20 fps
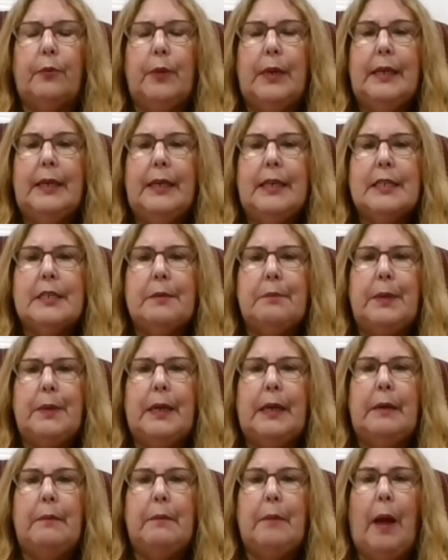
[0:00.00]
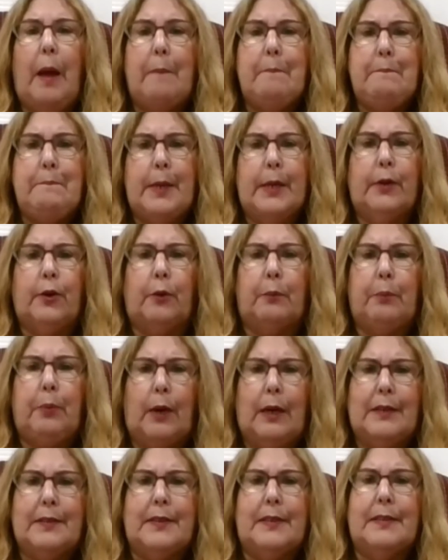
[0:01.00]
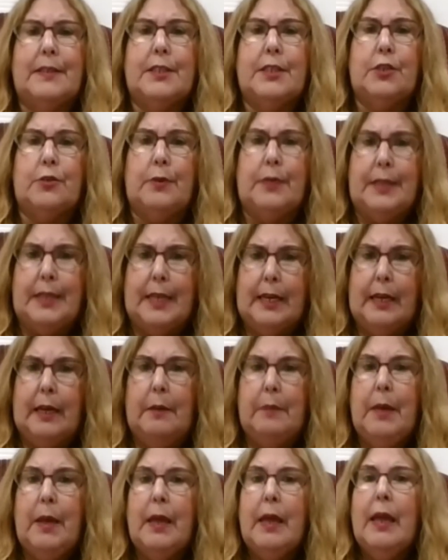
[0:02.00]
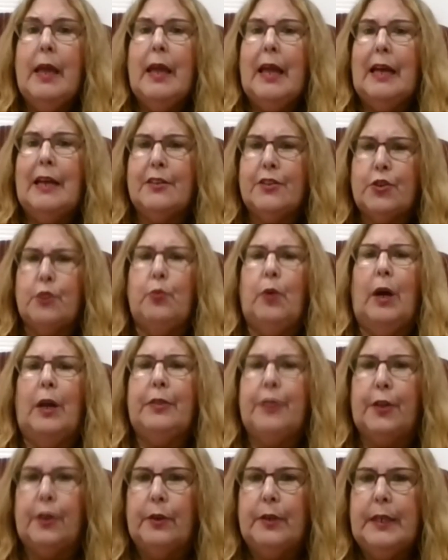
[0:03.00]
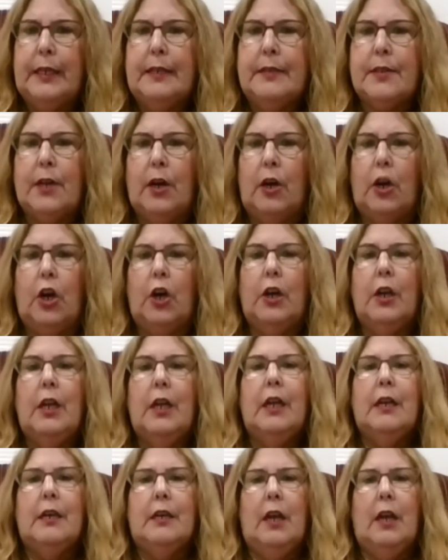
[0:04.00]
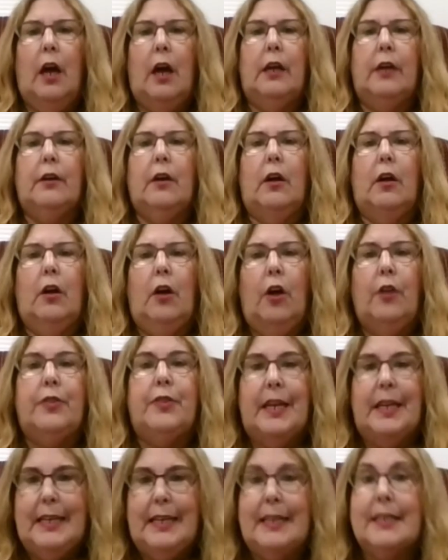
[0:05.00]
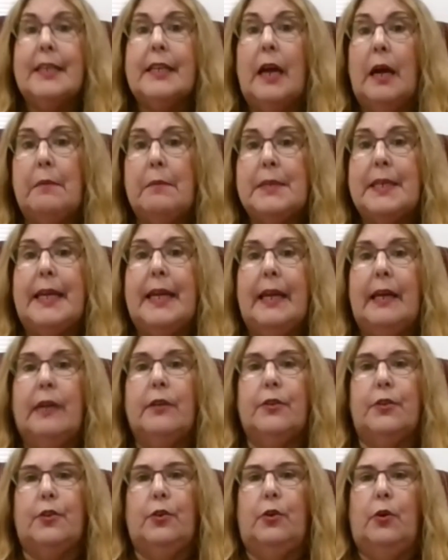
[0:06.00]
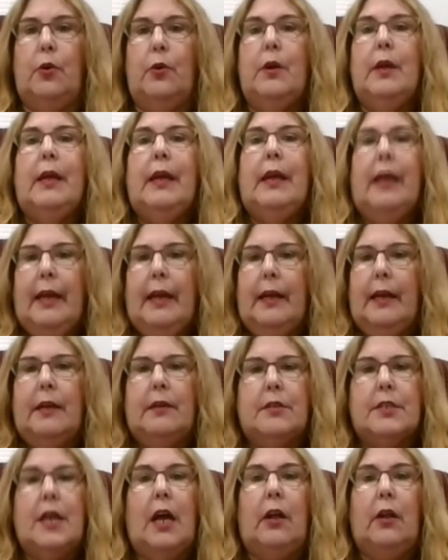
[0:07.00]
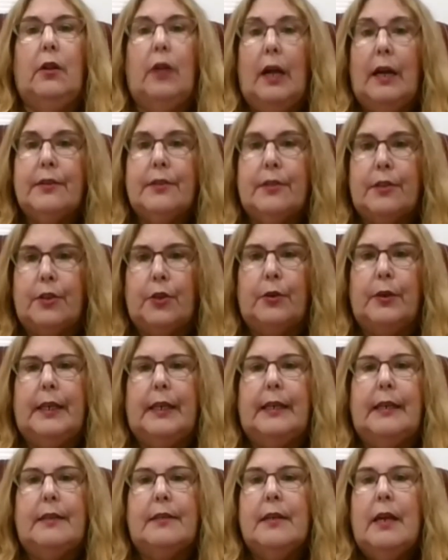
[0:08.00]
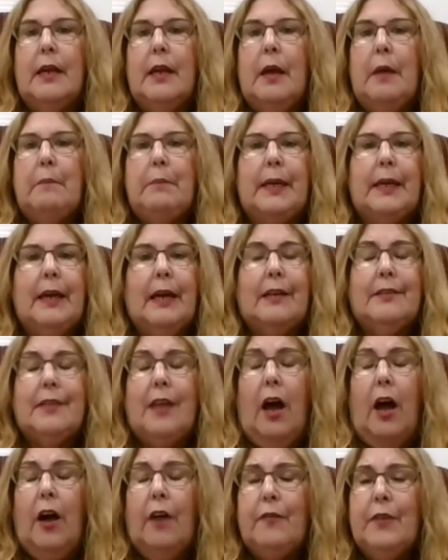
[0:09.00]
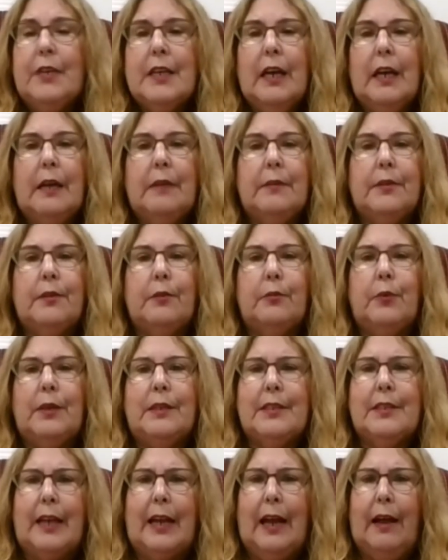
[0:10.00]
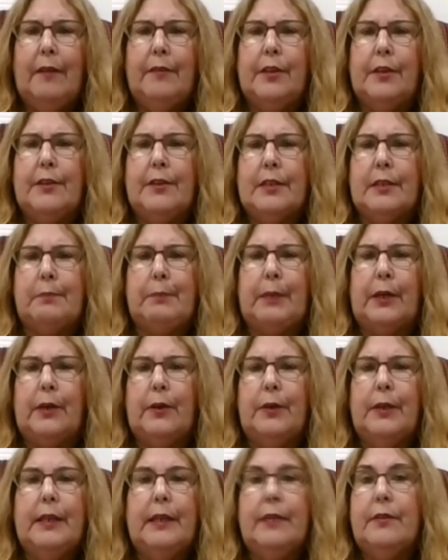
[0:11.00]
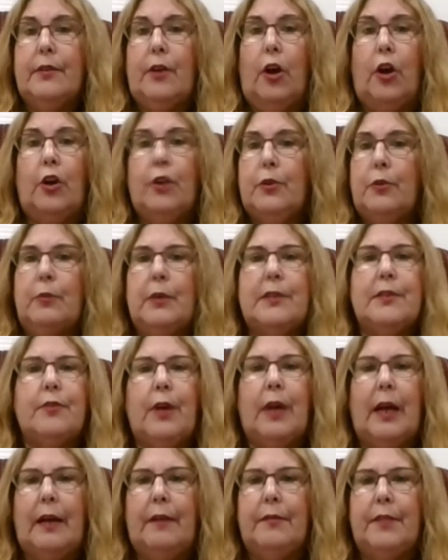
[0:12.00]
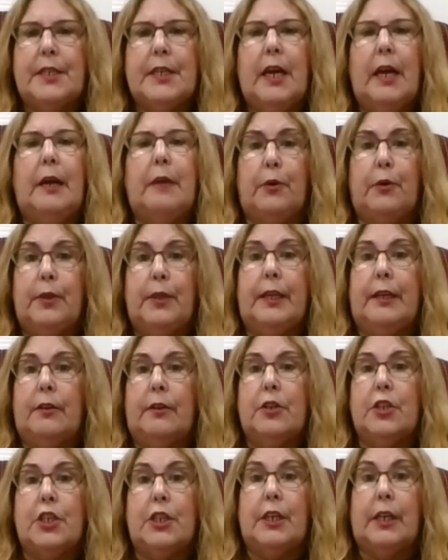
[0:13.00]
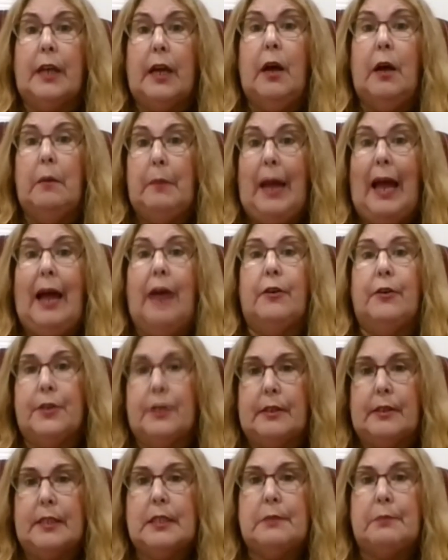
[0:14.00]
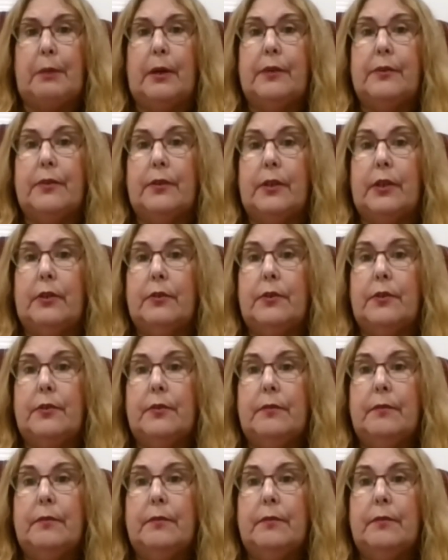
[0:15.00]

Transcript: need to be a bigger presence to them as to what their needs are, not they need to come to council and tell us their needs. Because oftentimes the ones that have the disparities aren't the ones who have the time or the energy to come out to express those.